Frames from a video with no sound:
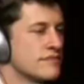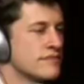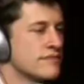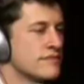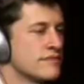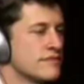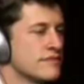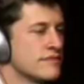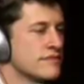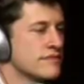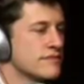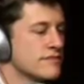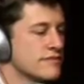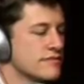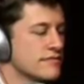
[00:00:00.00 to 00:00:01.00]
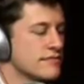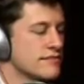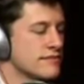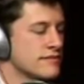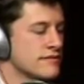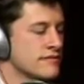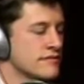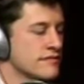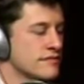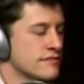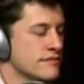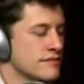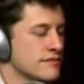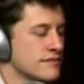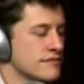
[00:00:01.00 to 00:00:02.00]

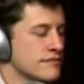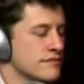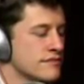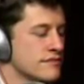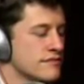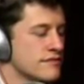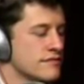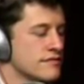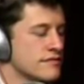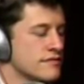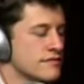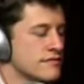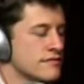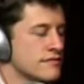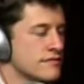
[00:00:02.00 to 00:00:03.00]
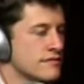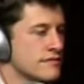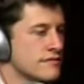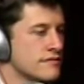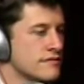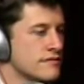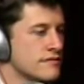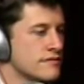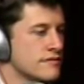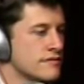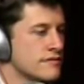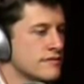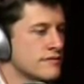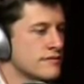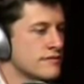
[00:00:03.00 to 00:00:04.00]

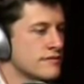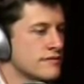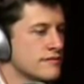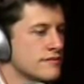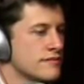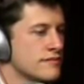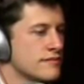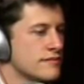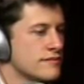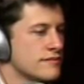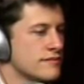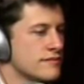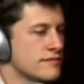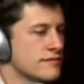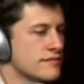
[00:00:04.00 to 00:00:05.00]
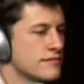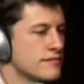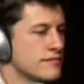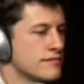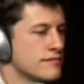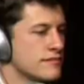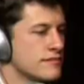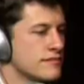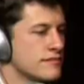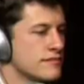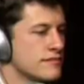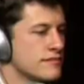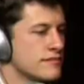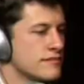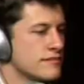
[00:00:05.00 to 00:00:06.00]

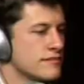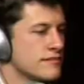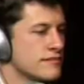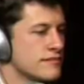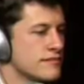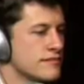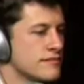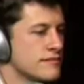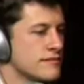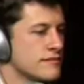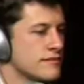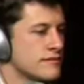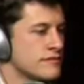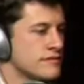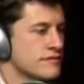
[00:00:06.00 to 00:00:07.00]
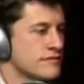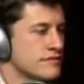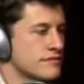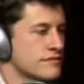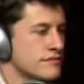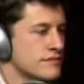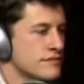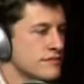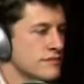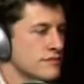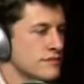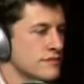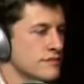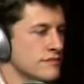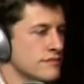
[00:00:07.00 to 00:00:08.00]
The person shown says nothing.